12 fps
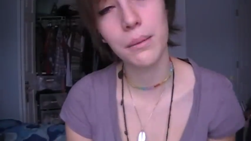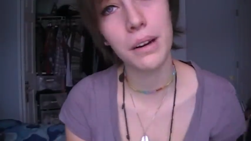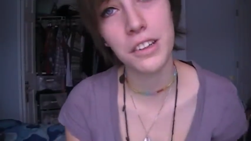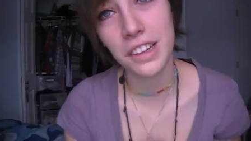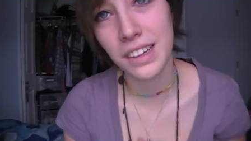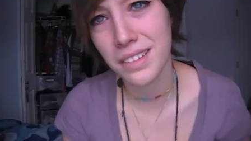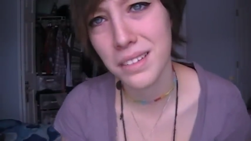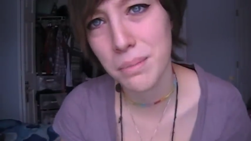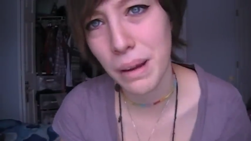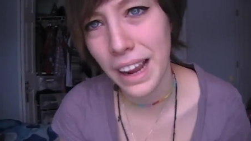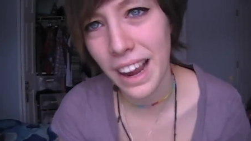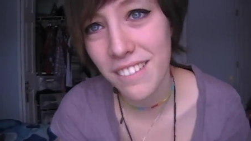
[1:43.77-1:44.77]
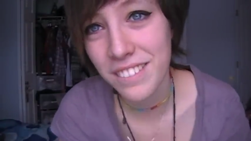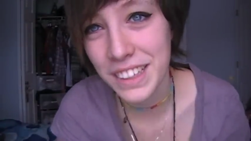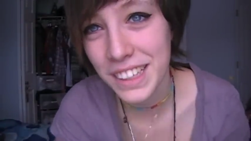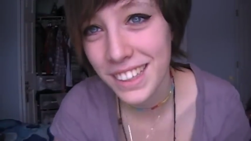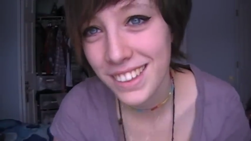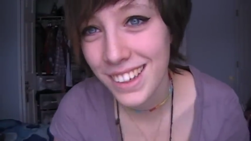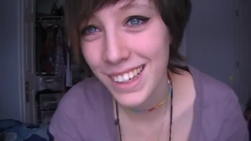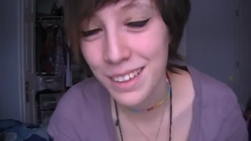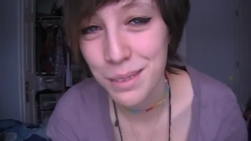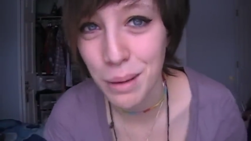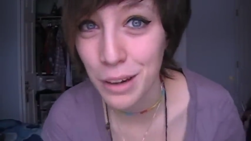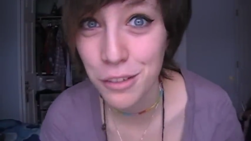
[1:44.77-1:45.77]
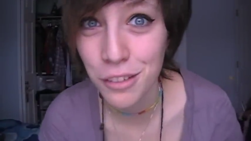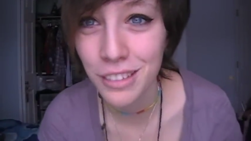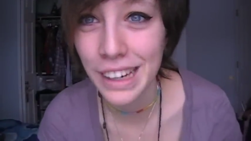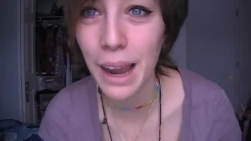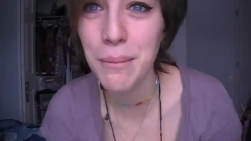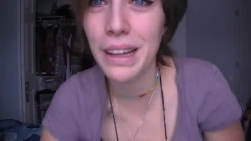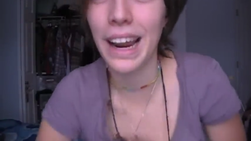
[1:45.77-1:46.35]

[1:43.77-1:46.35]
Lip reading: much is my outfit. Is my jewelry. I mean,